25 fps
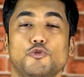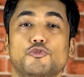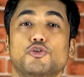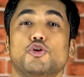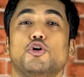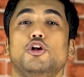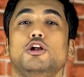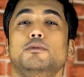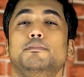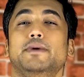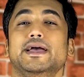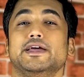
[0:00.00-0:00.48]

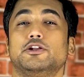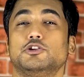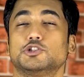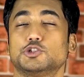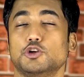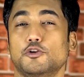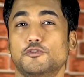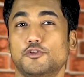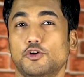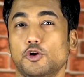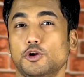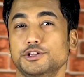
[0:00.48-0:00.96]
Overall,
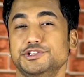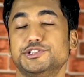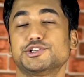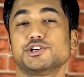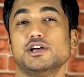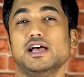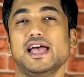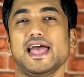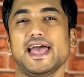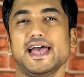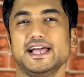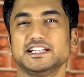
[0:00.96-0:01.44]
Microsoft
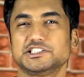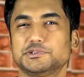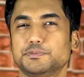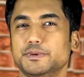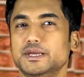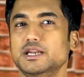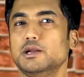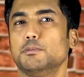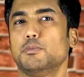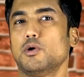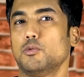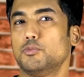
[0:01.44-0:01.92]
Launcher has
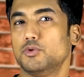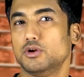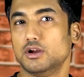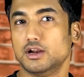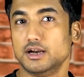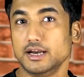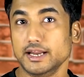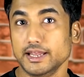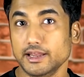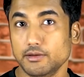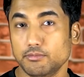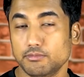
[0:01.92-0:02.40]
been a
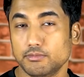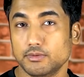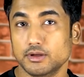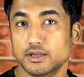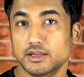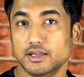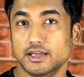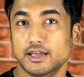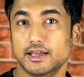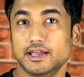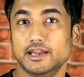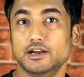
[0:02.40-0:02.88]
popular name
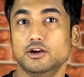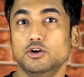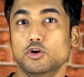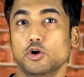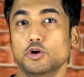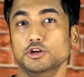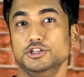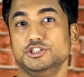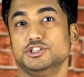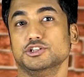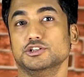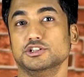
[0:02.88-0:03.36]
in
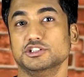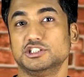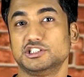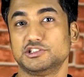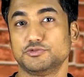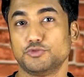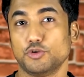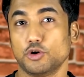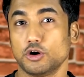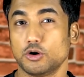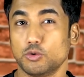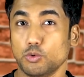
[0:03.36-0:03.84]
launchers
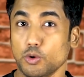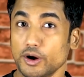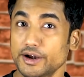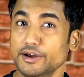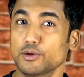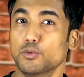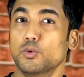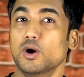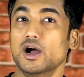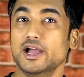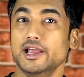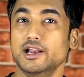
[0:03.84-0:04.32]
for
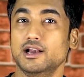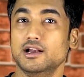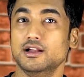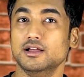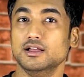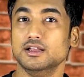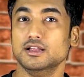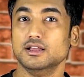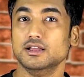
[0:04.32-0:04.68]
quite a while.